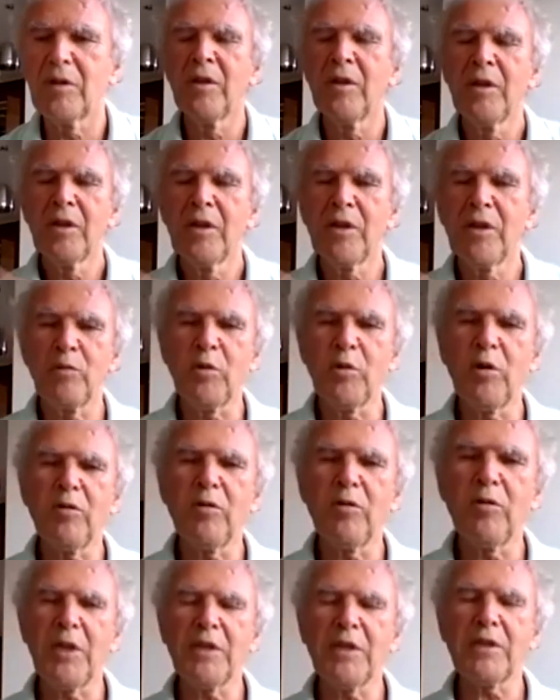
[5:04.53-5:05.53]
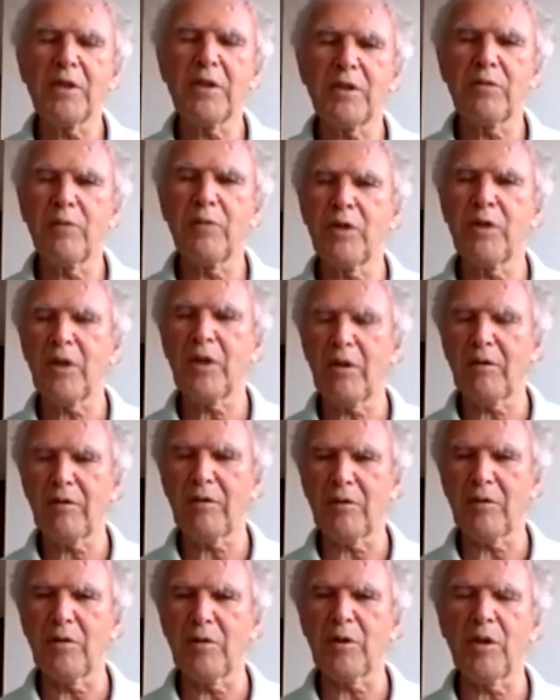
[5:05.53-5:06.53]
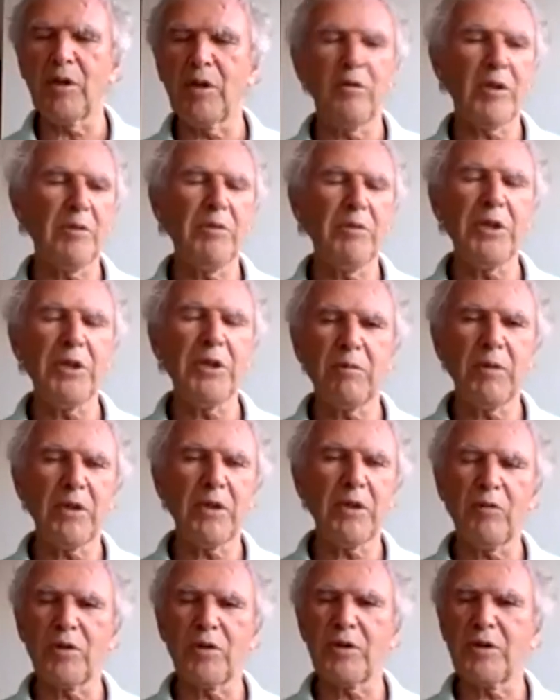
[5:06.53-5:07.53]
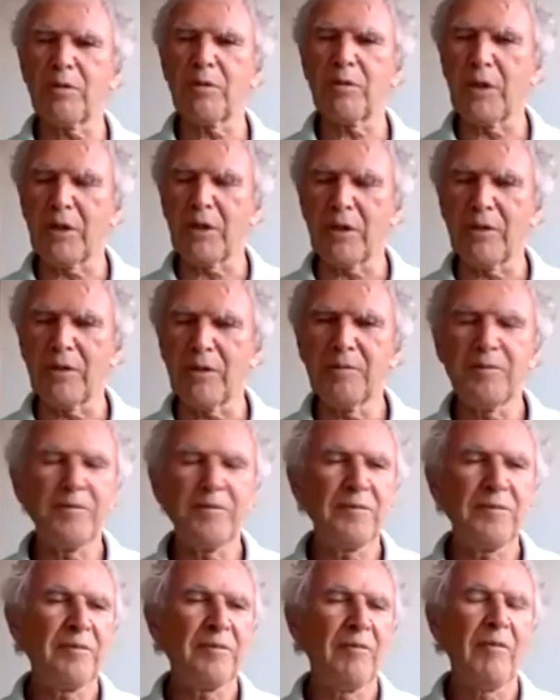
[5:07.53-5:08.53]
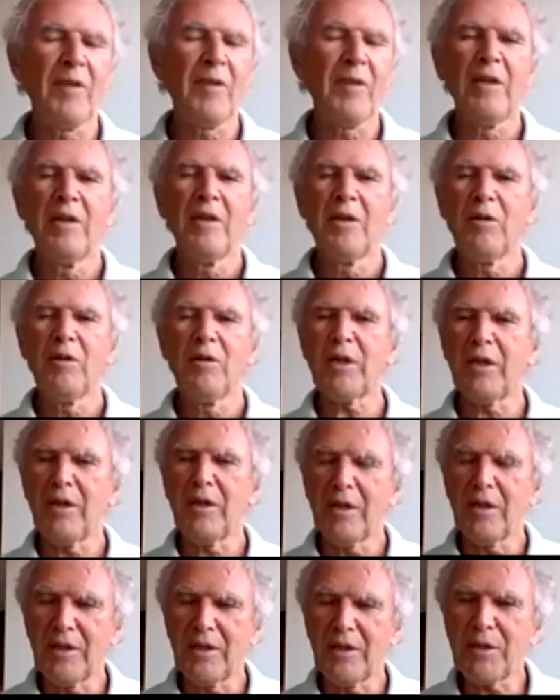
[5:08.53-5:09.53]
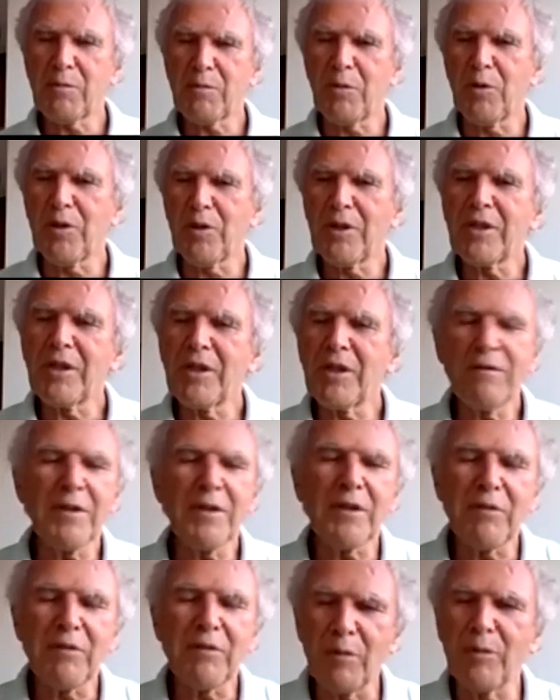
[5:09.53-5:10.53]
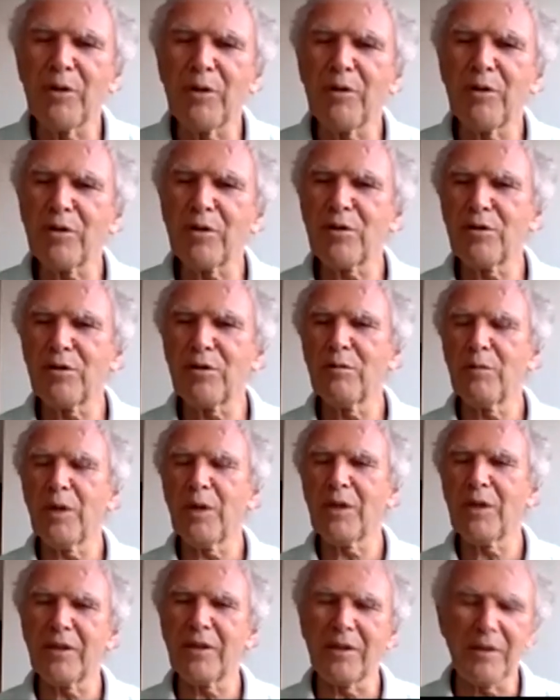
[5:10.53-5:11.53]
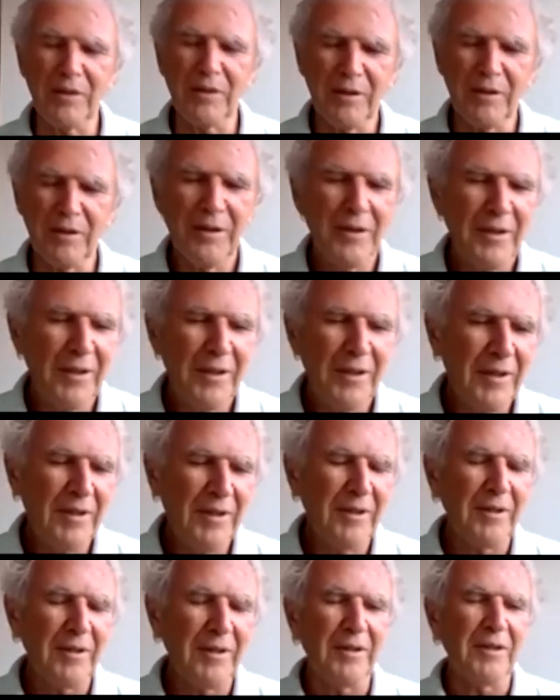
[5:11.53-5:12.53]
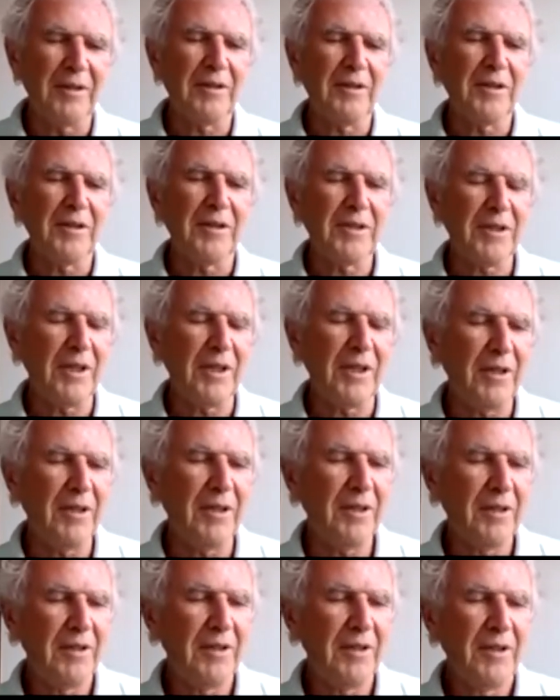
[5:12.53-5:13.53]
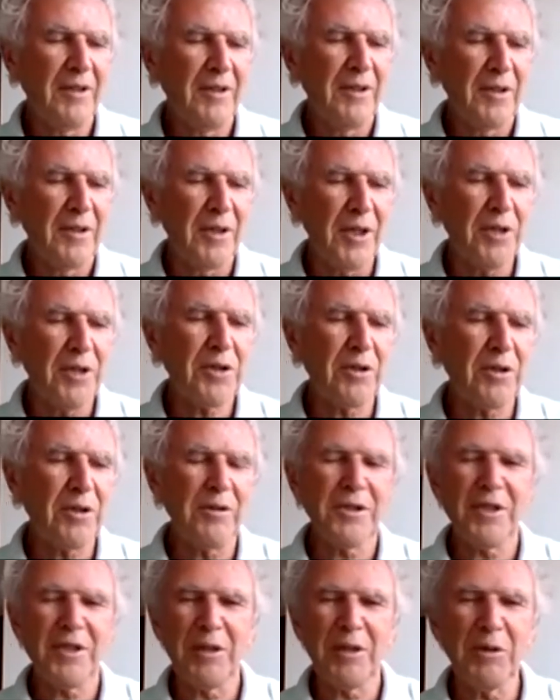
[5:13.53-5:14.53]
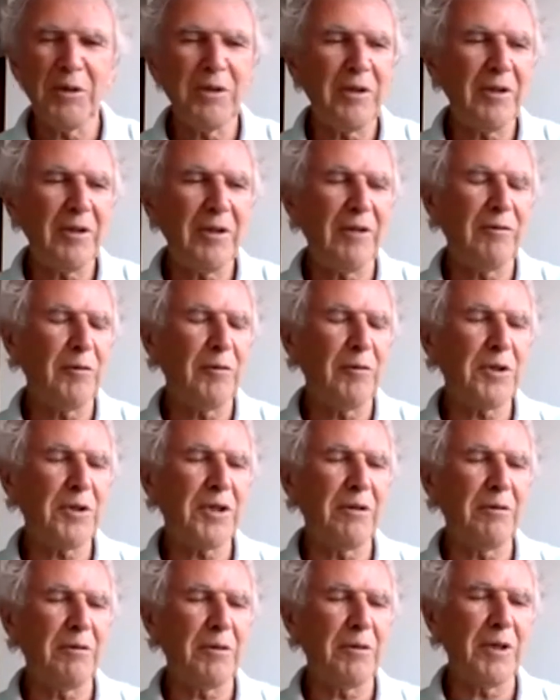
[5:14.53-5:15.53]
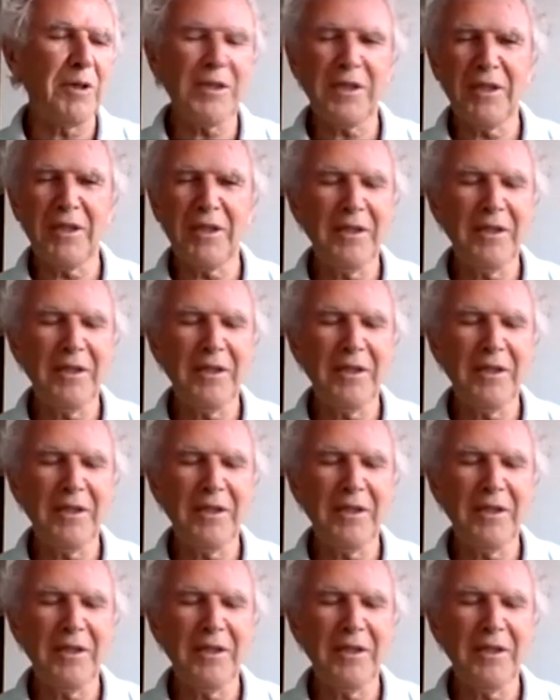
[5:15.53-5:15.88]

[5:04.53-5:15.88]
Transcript: In both cases, we have only one bit, but what is better? Okay, at this point, if it will be not zoom, but say natural seminar, of course, I will ask